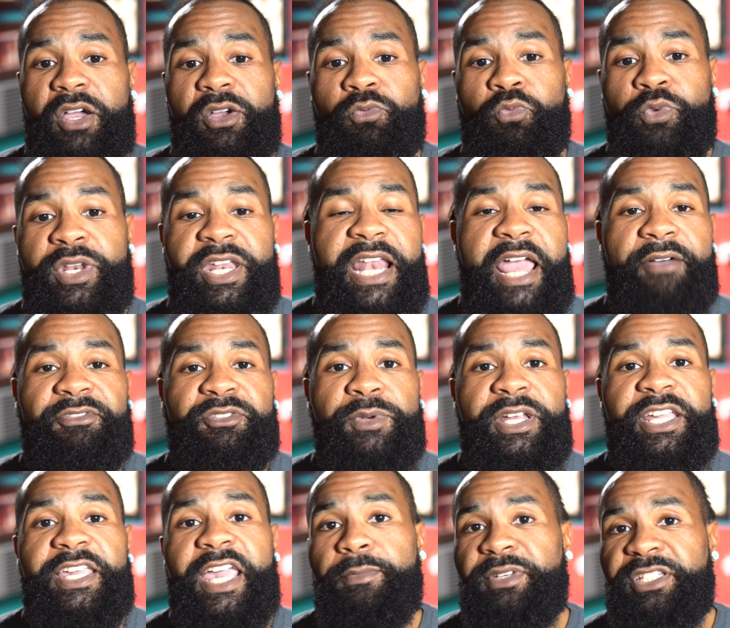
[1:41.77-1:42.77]
we didn't have a
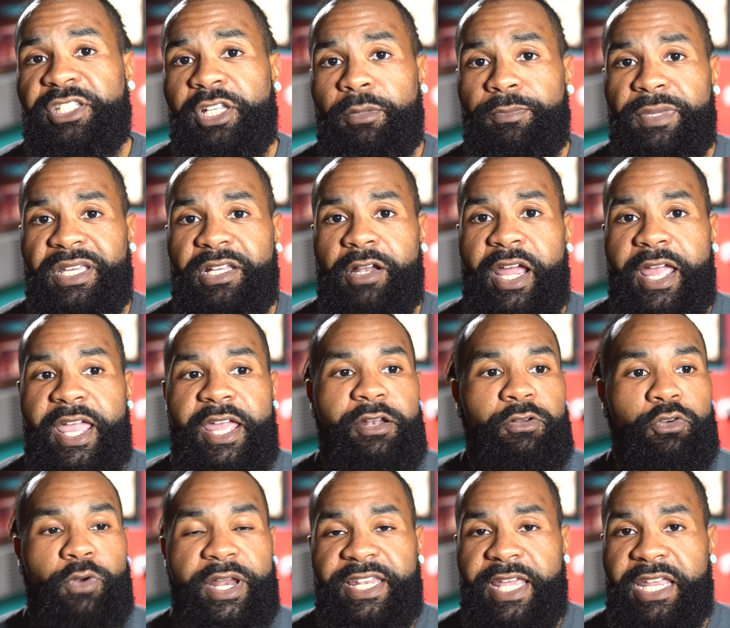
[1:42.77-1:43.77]
spring game, still a big day
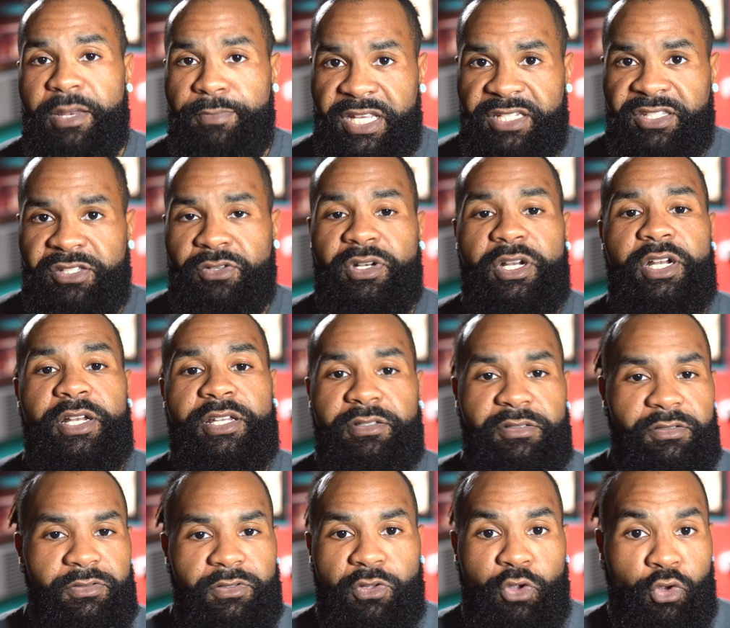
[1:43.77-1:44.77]
and great day to be a Sooner, and
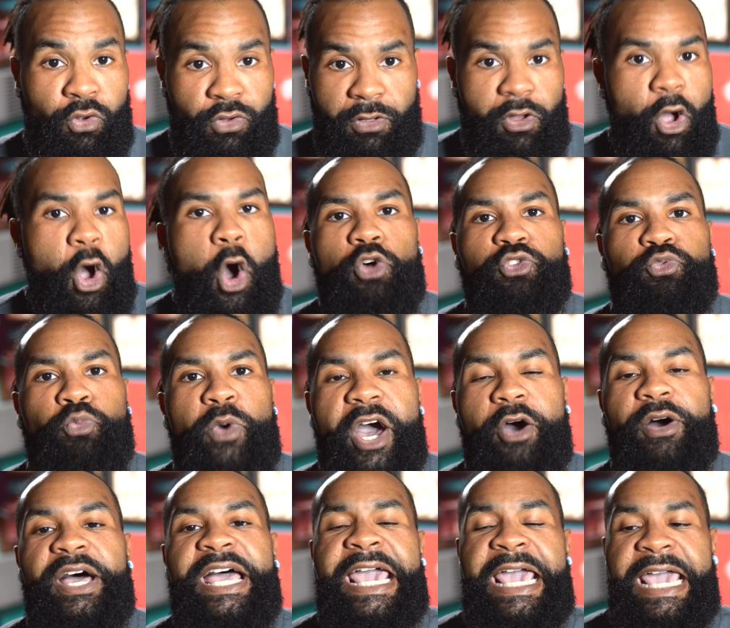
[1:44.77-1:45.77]
all's
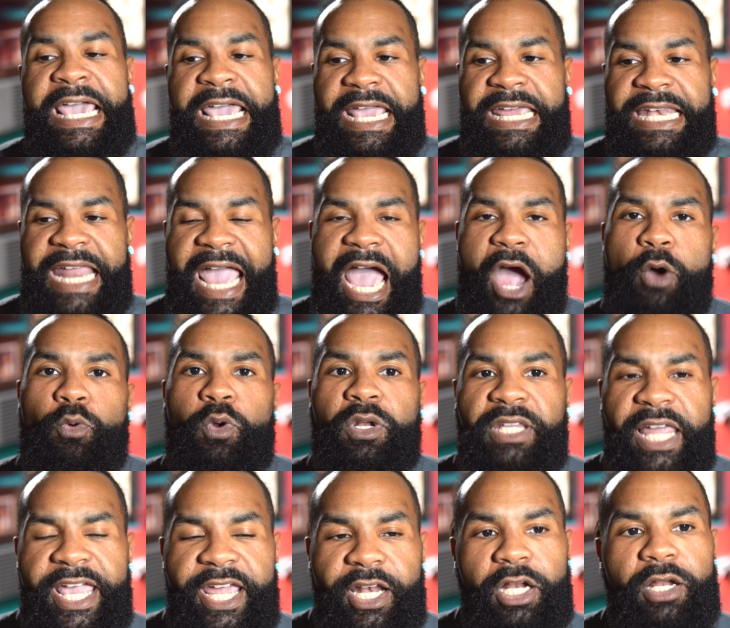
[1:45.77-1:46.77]
well. An hour
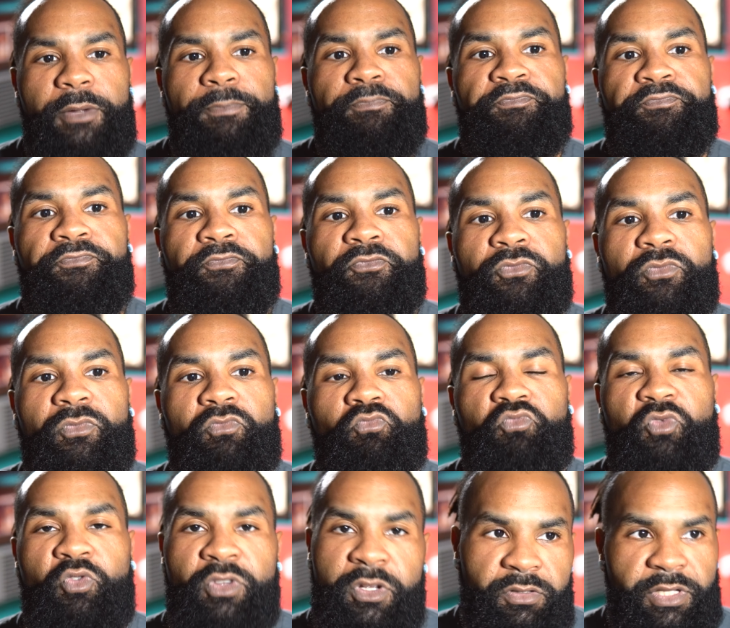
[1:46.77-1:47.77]
later,
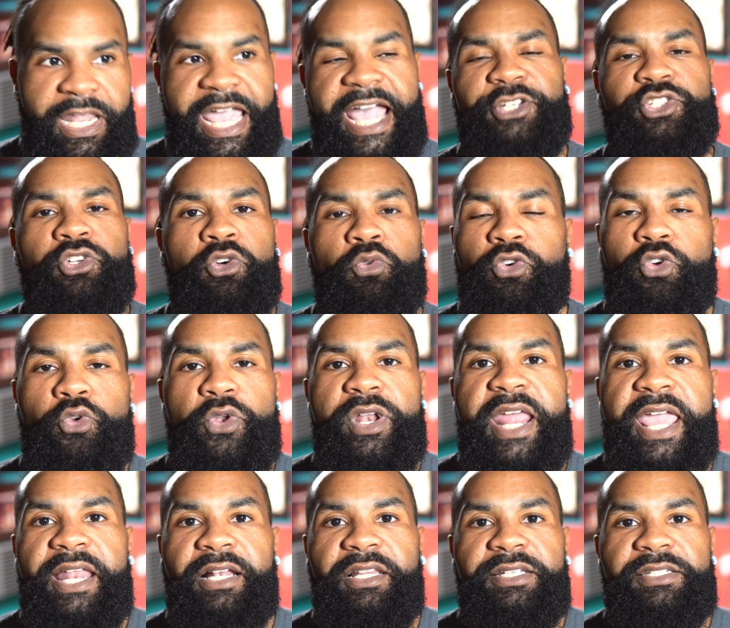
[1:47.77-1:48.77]
national recruiting
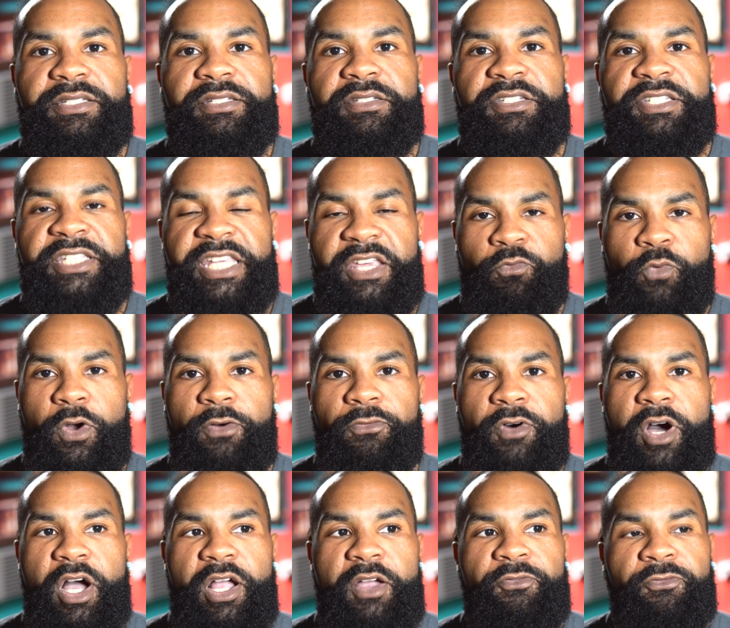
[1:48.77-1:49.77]
analyst Steve
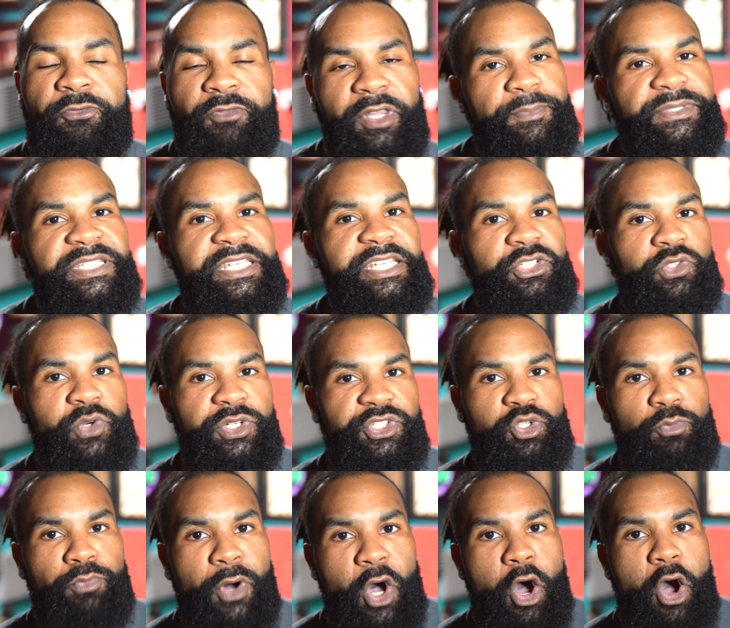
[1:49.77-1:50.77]
Wilfunk flips his
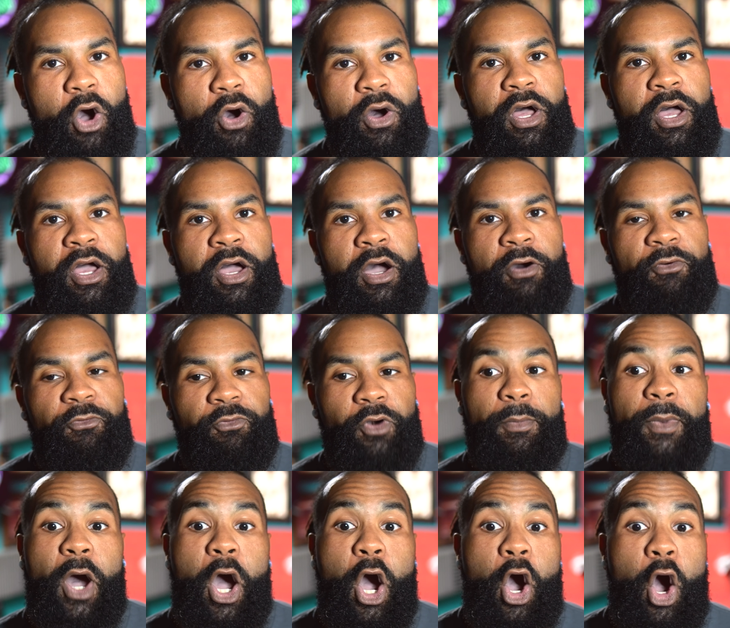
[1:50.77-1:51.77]
crystal ball
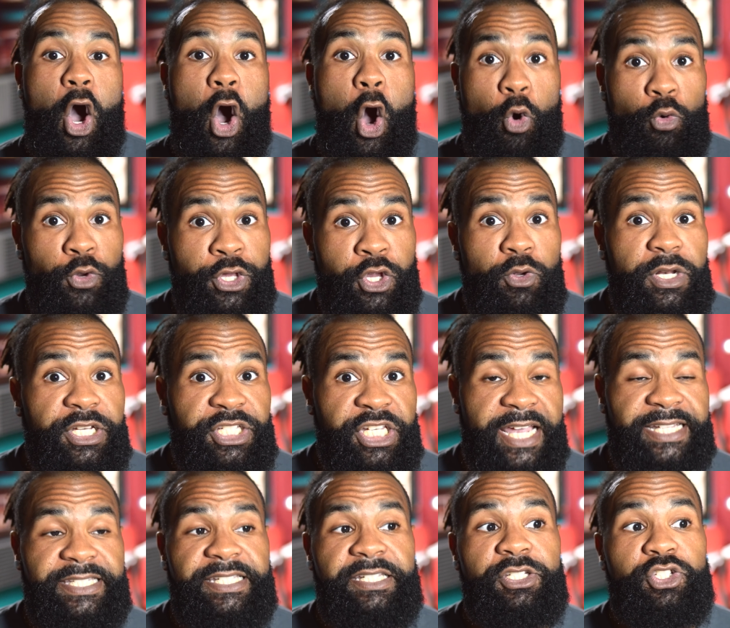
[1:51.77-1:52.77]
from OU to
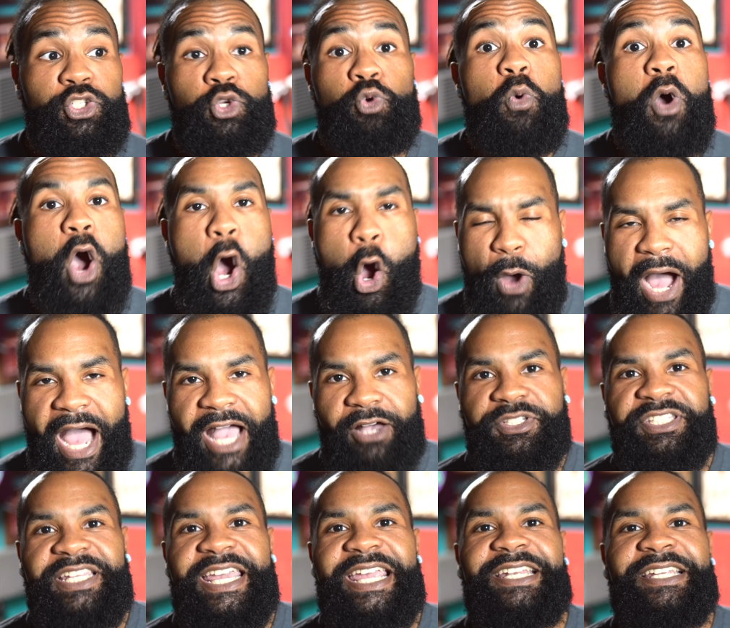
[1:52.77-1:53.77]
Jantzen to Ohio
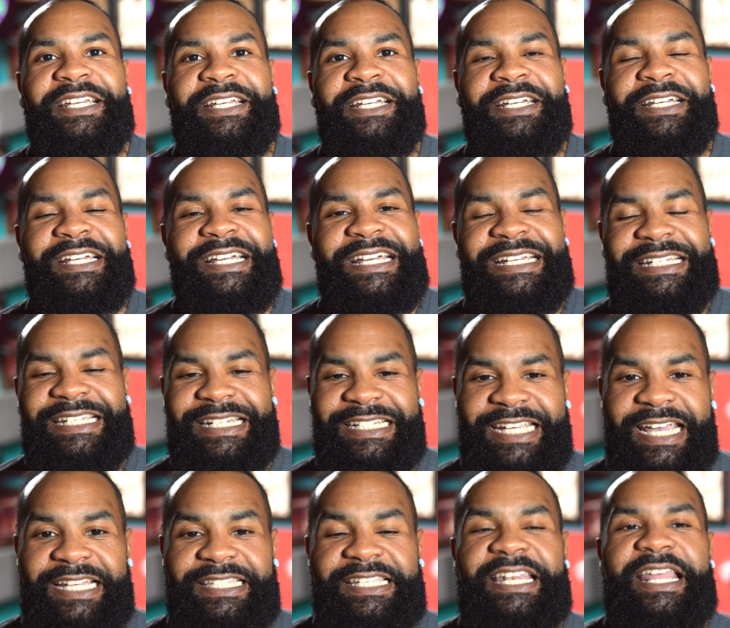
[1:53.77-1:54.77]
State to
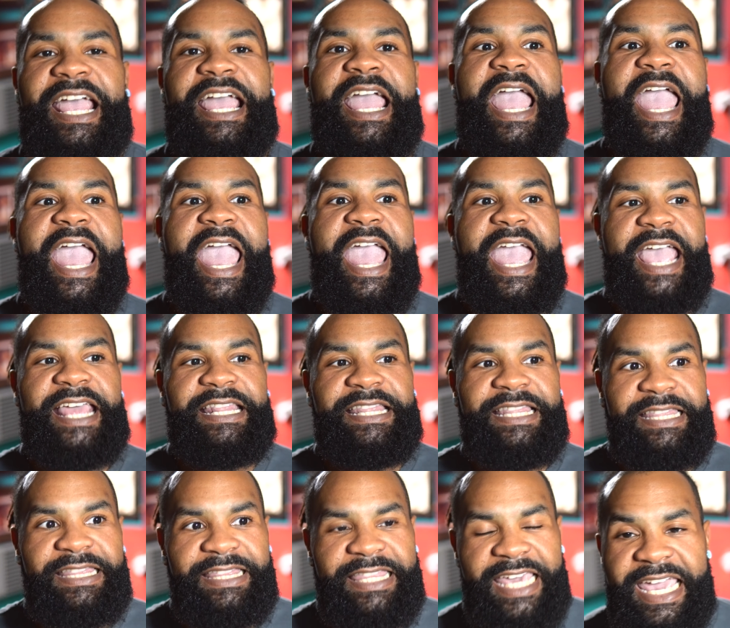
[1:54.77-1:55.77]
Jantzen,
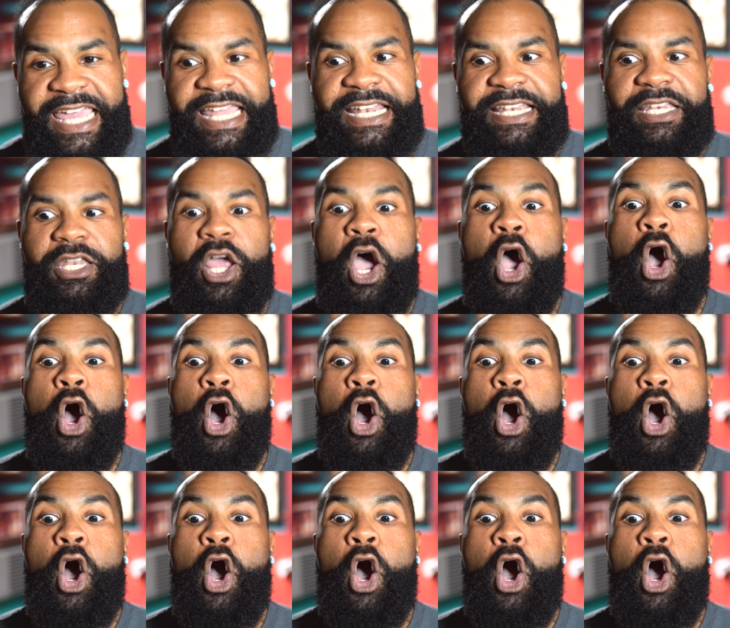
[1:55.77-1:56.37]
and then